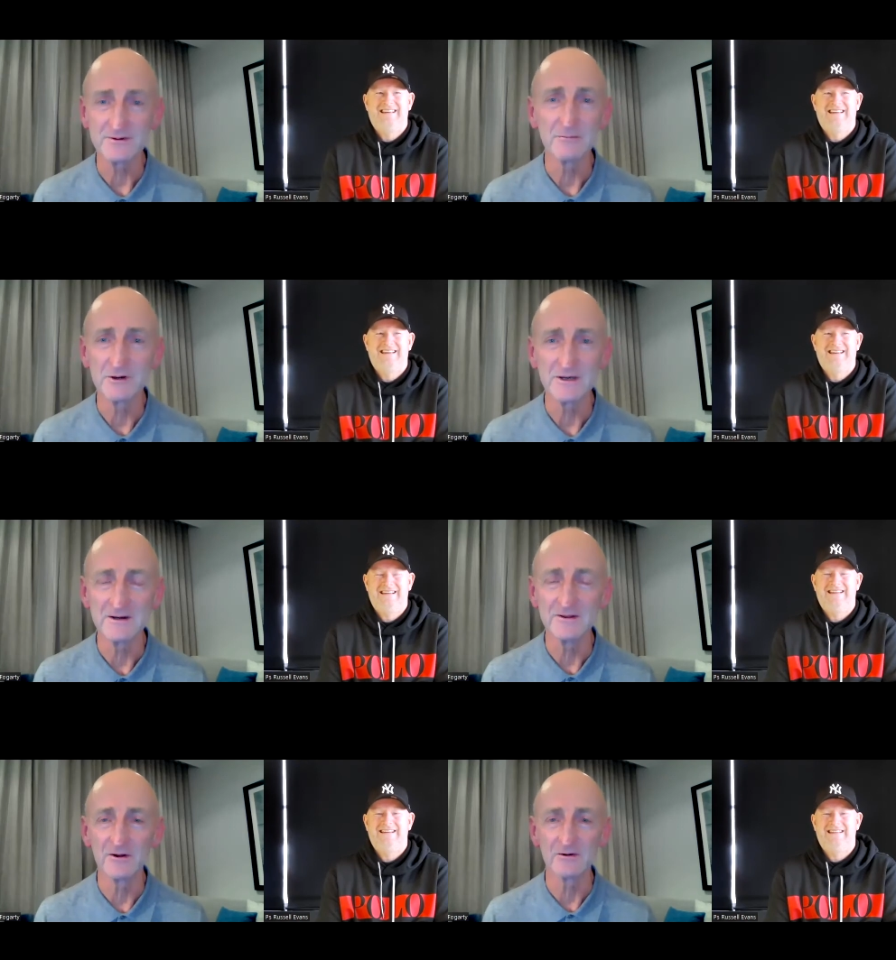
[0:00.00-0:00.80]
Speaker 1: That we
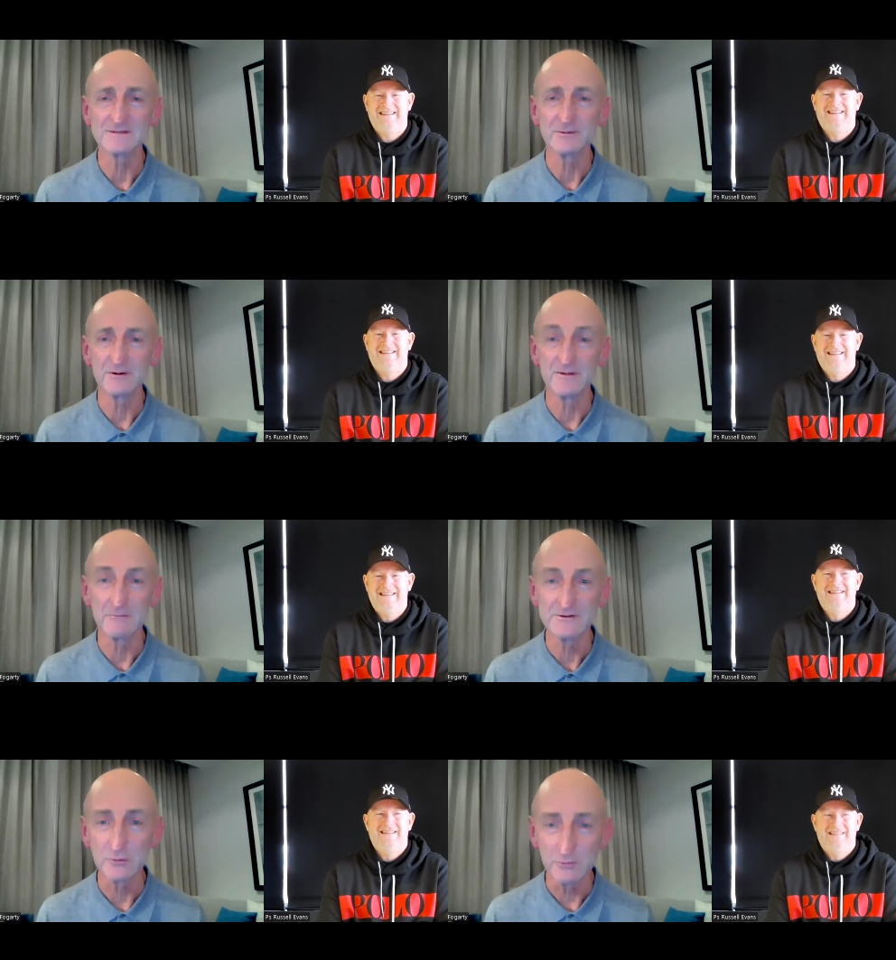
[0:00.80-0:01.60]
needed the Holy Spirit. That
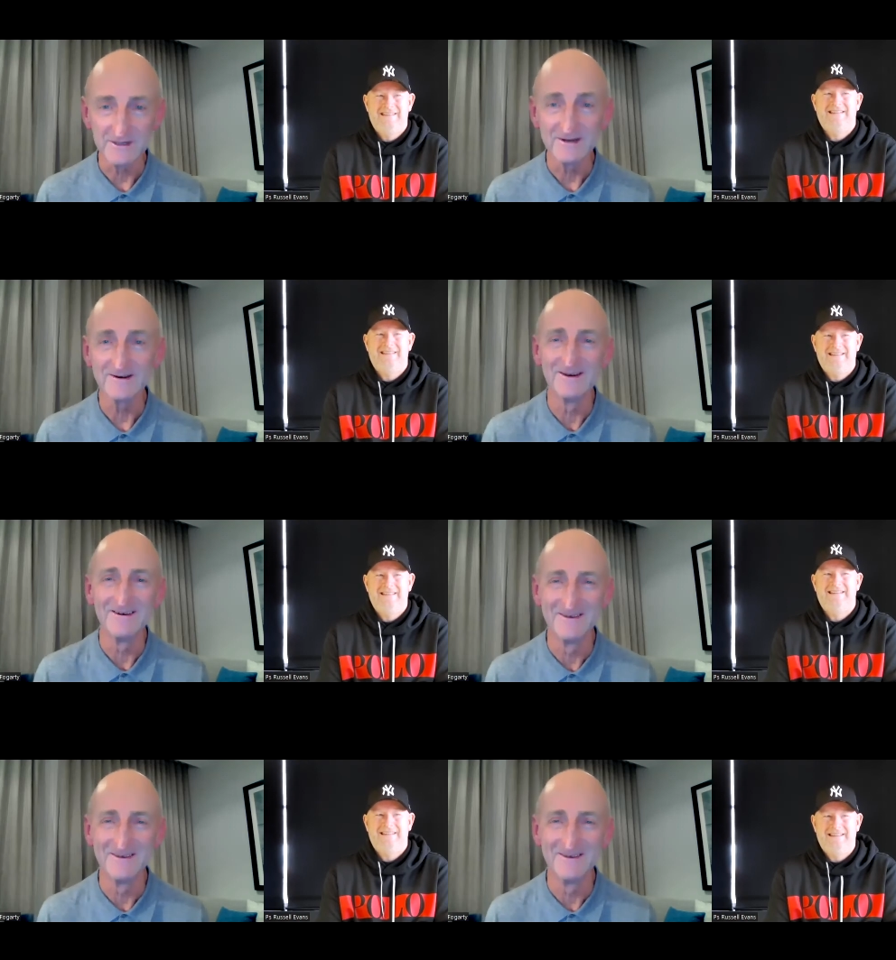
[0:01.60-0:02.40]
was all we needed.
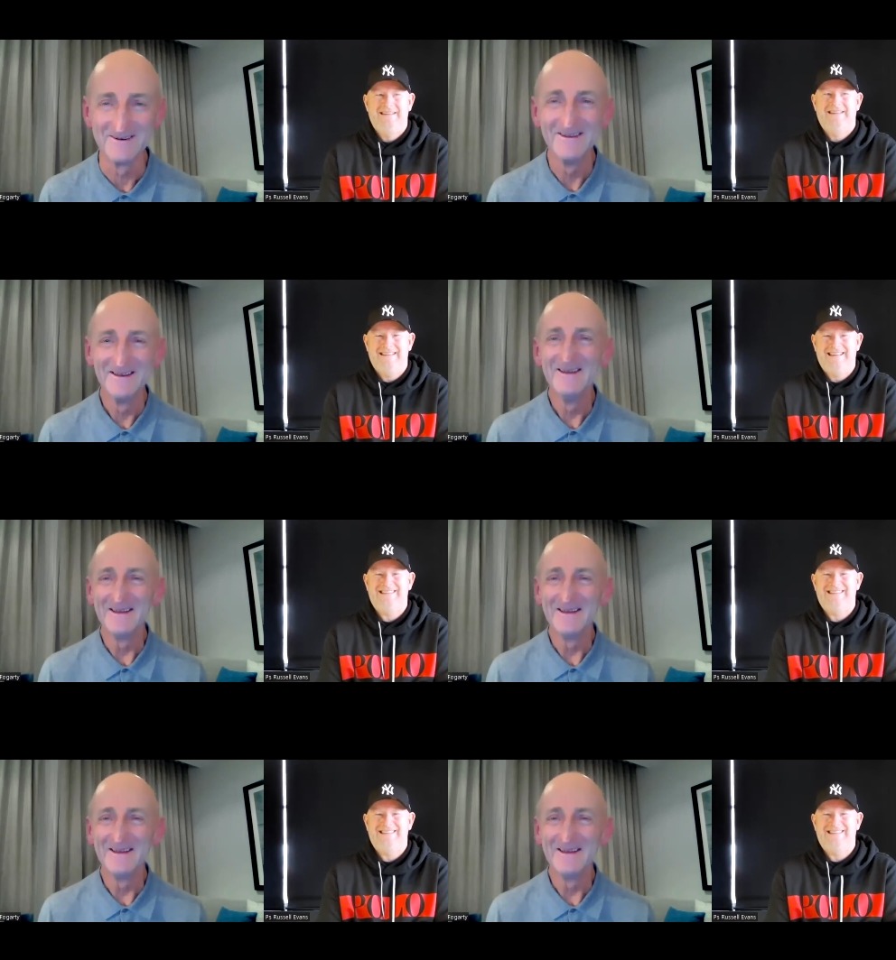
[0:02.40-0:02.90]
yeah.